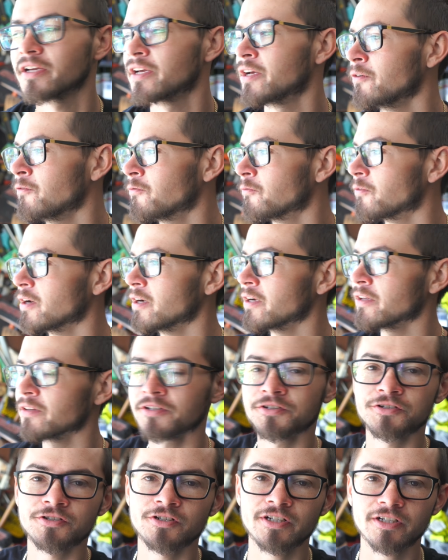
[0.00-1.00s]
and why
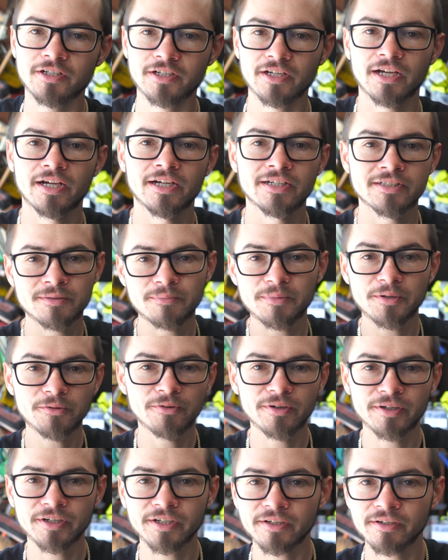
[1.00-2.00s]
the truck hasn't been
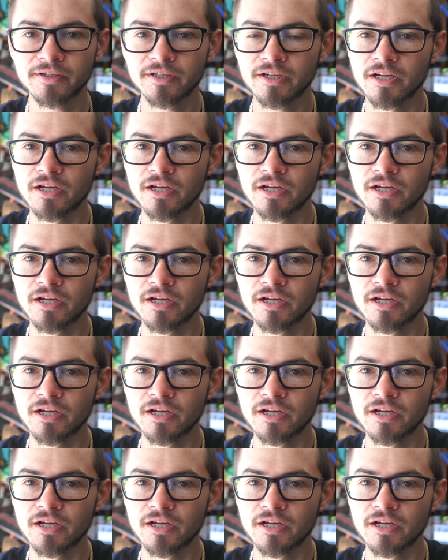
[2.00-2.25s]
running.